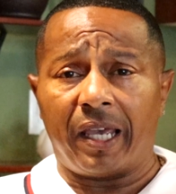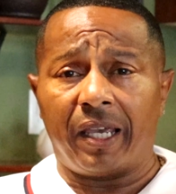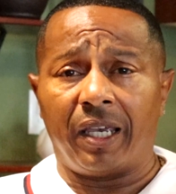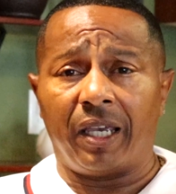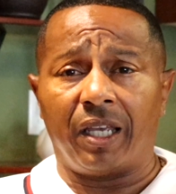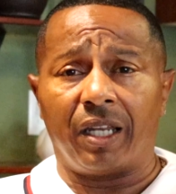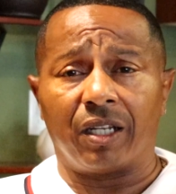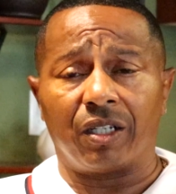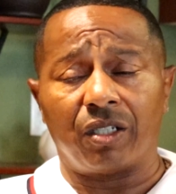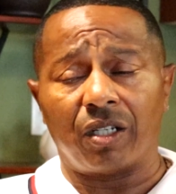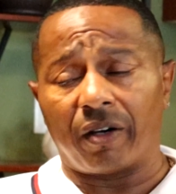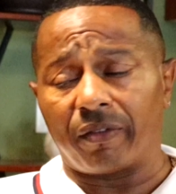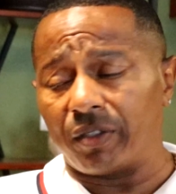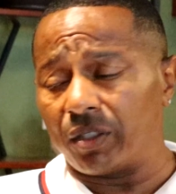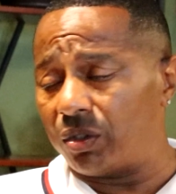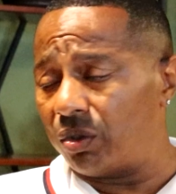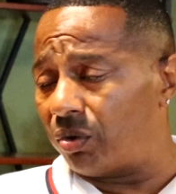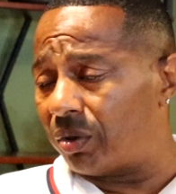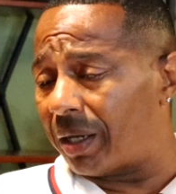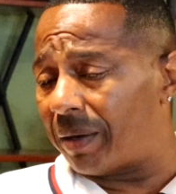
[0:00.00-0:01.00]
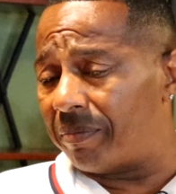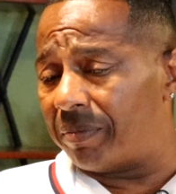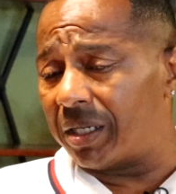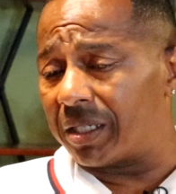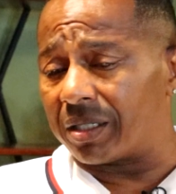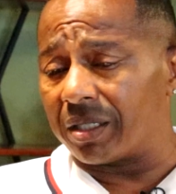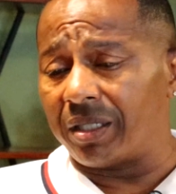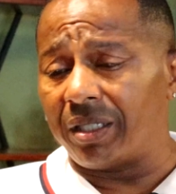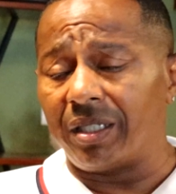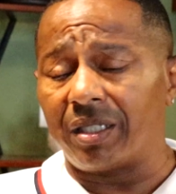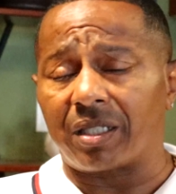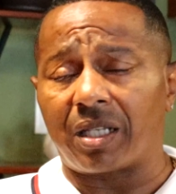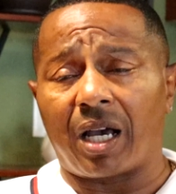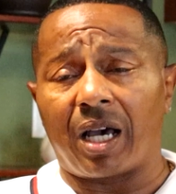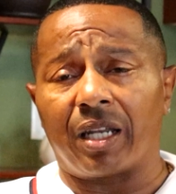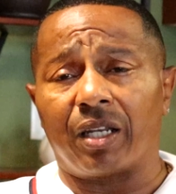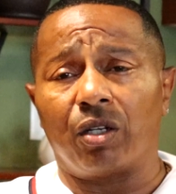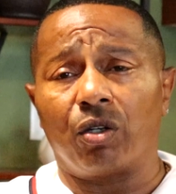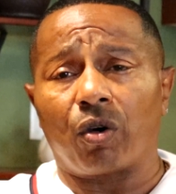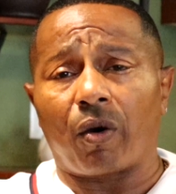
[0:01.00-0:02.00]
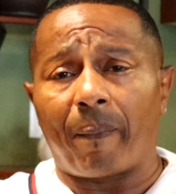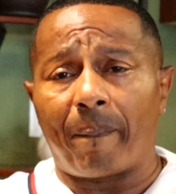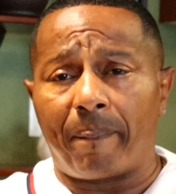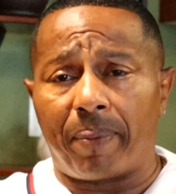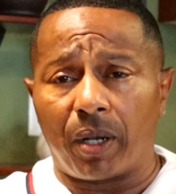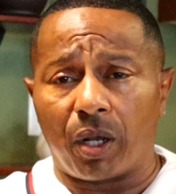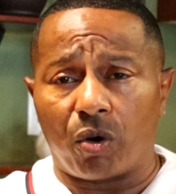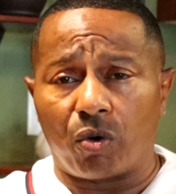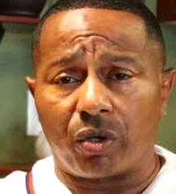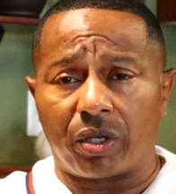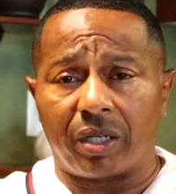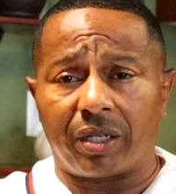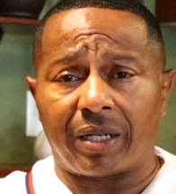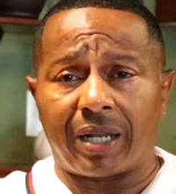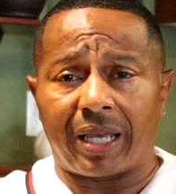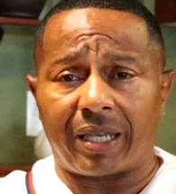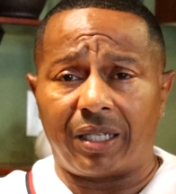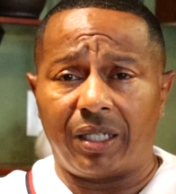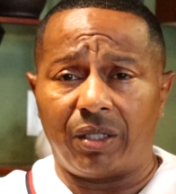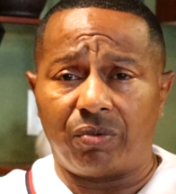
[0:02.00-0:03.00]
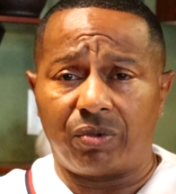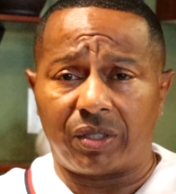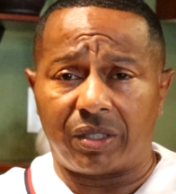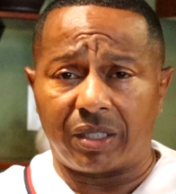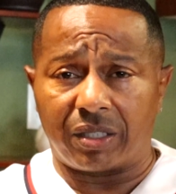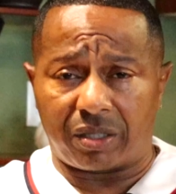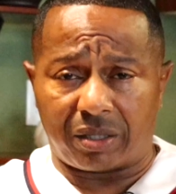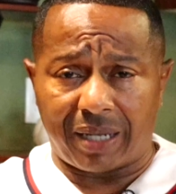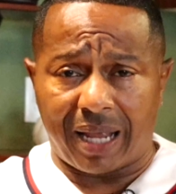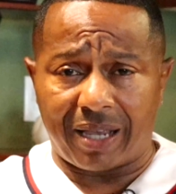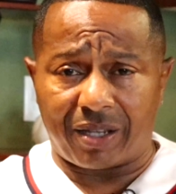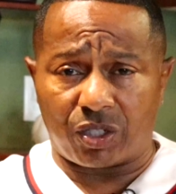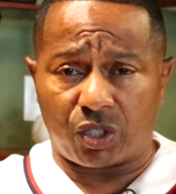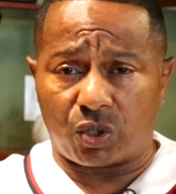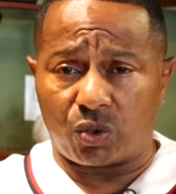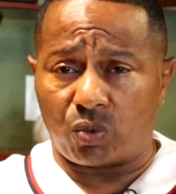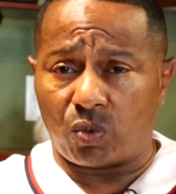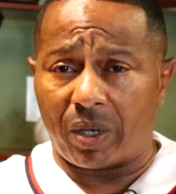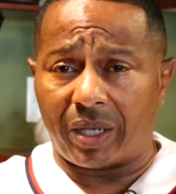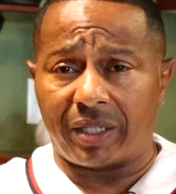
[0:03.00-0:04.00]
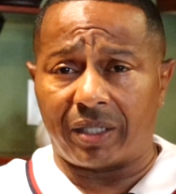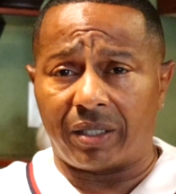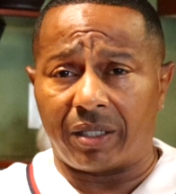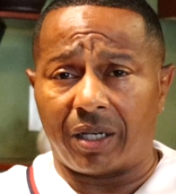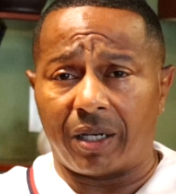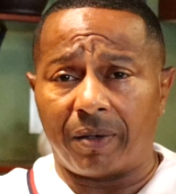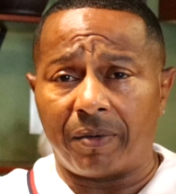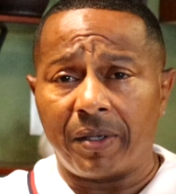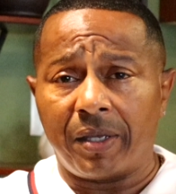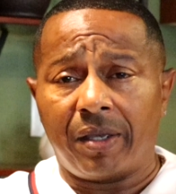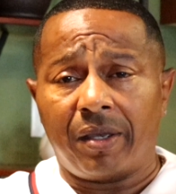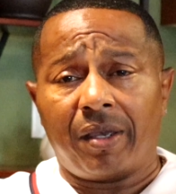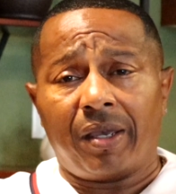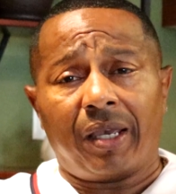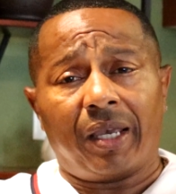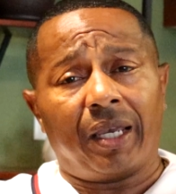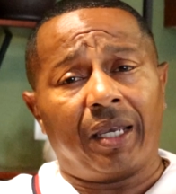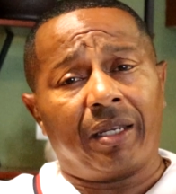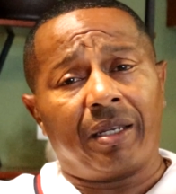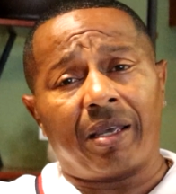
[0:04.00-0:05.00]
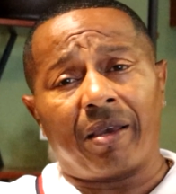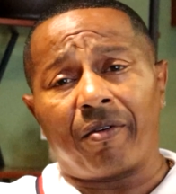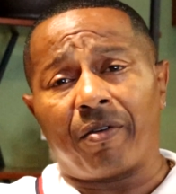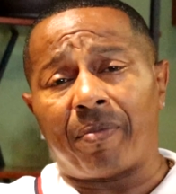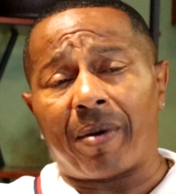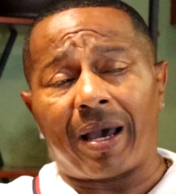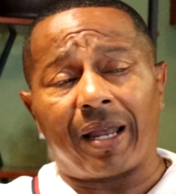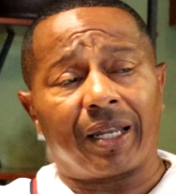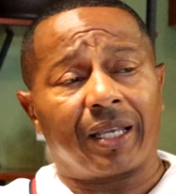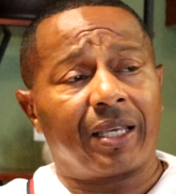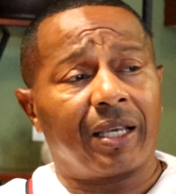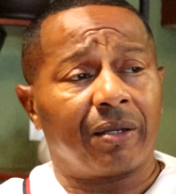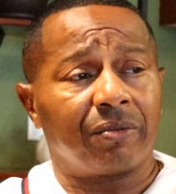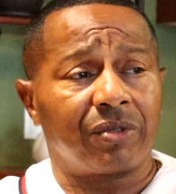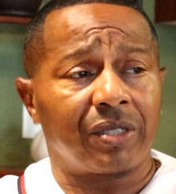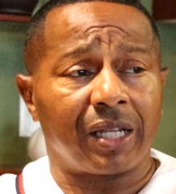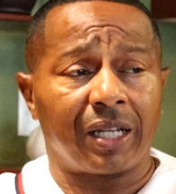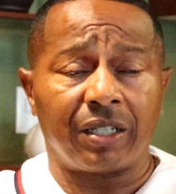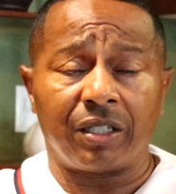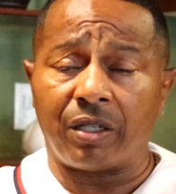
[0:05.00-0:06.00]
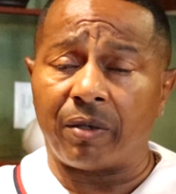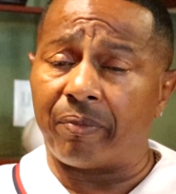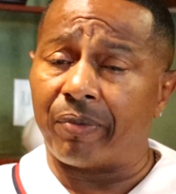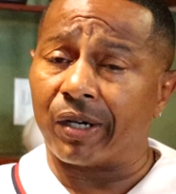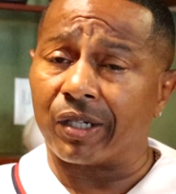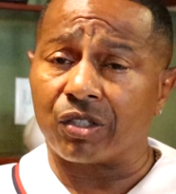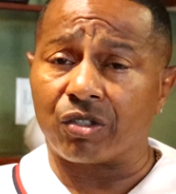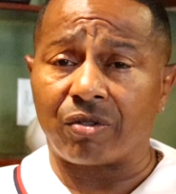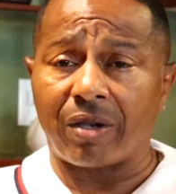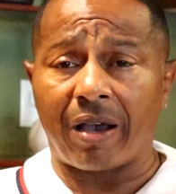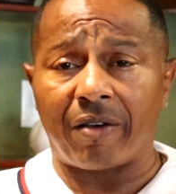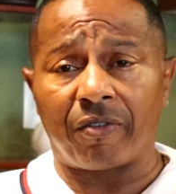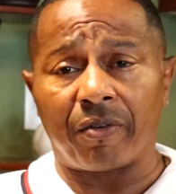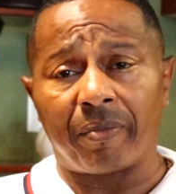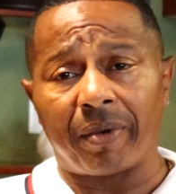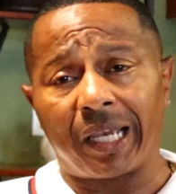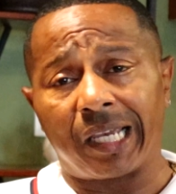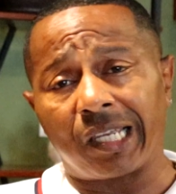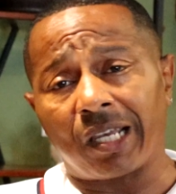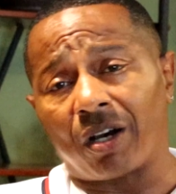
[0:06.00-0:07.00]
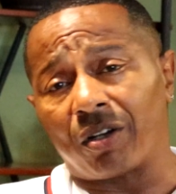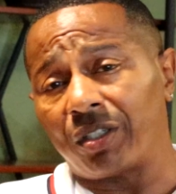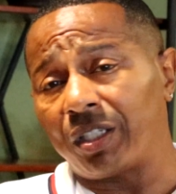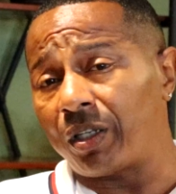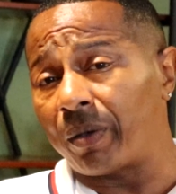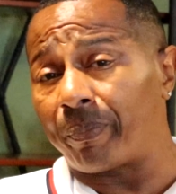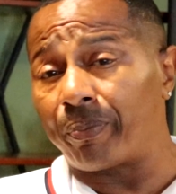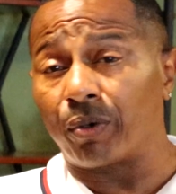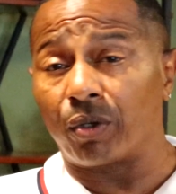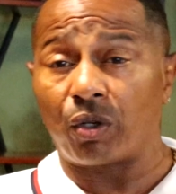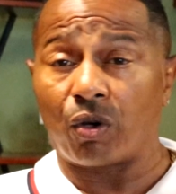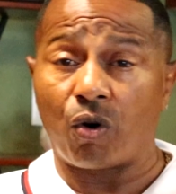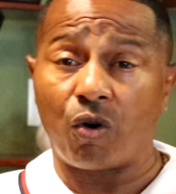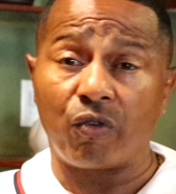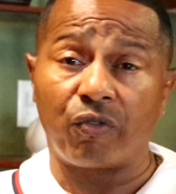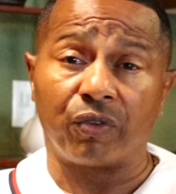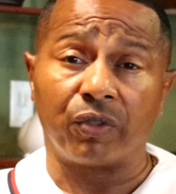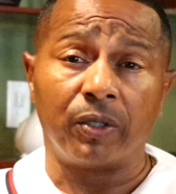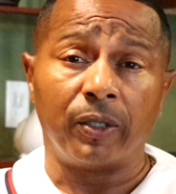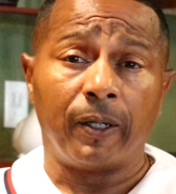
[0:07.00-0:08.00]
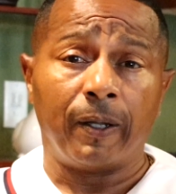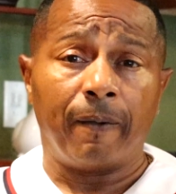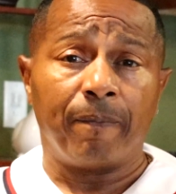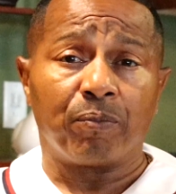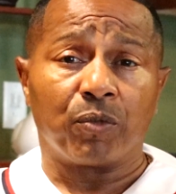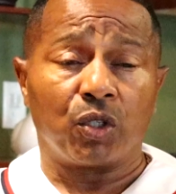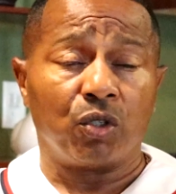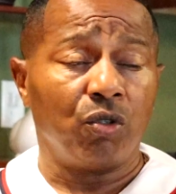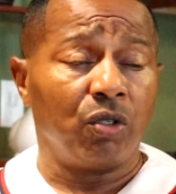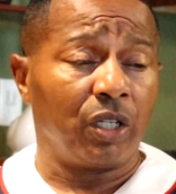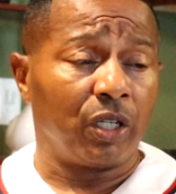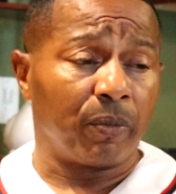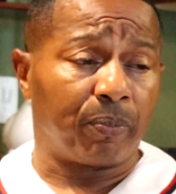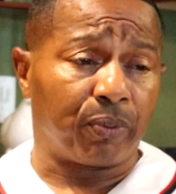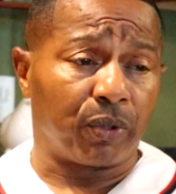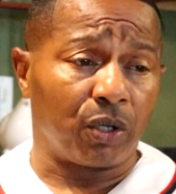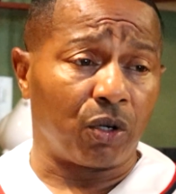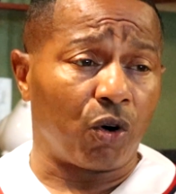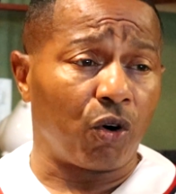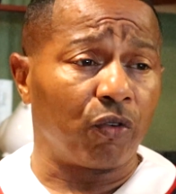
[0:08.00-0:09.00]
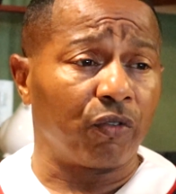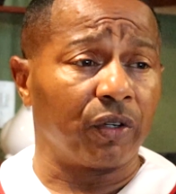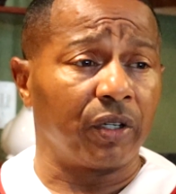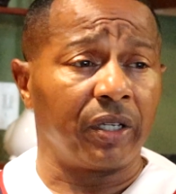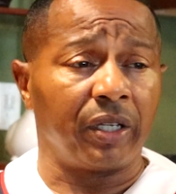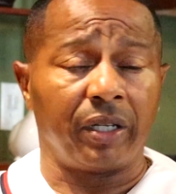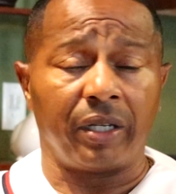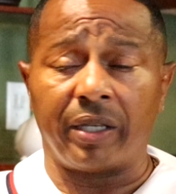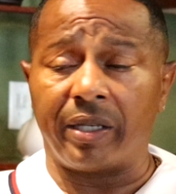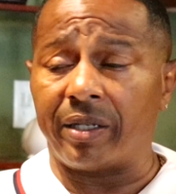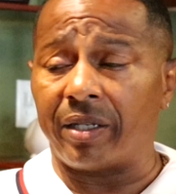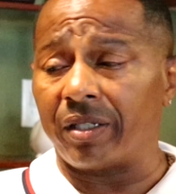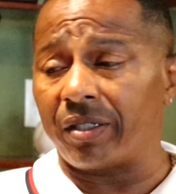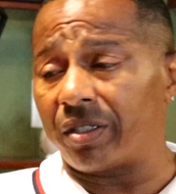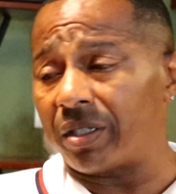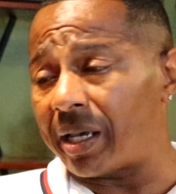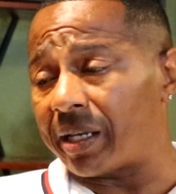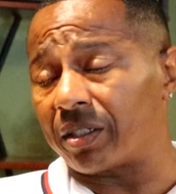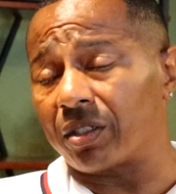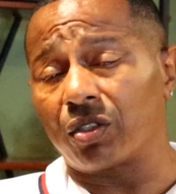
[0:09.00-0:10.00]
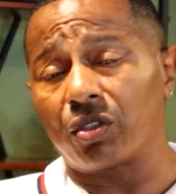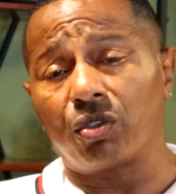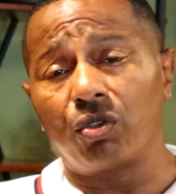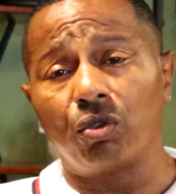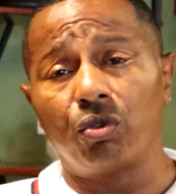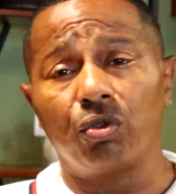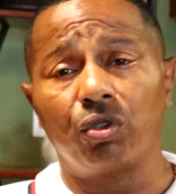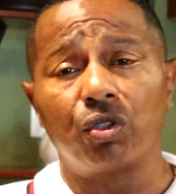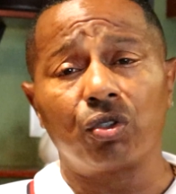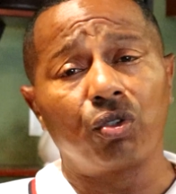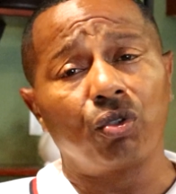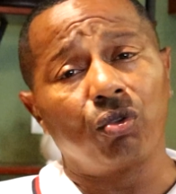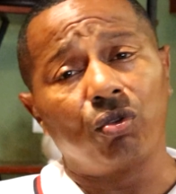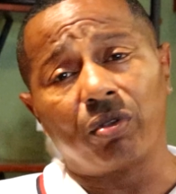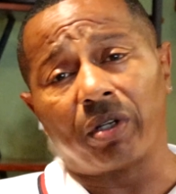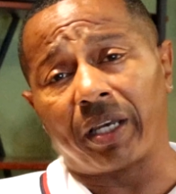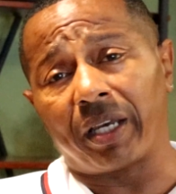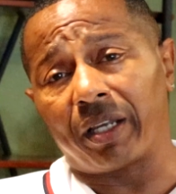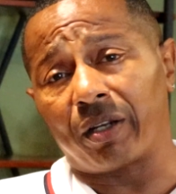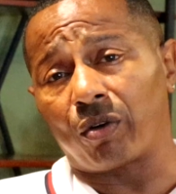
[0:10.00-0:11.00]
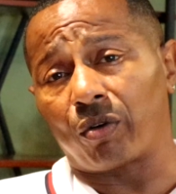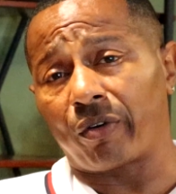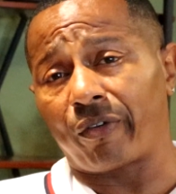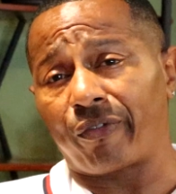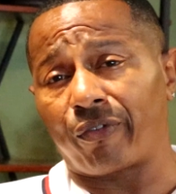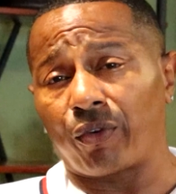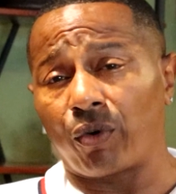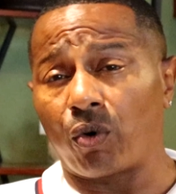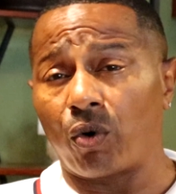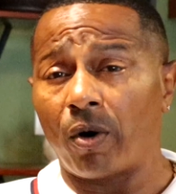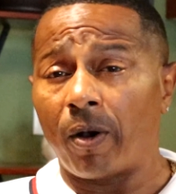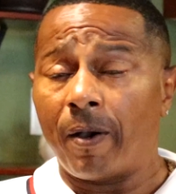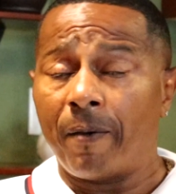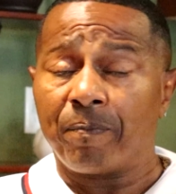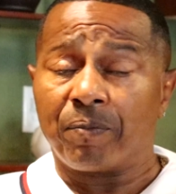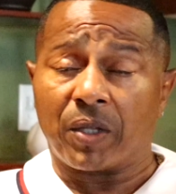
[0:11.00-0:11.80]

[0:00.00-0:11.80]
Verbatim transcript: And another dude that mentioned he started to look bloated, like he was just like swelling up. And everybody kept telling the bus driver, man, y'all need to pull over. You need to pull over and, and, and check this dude, this dude laying on the floor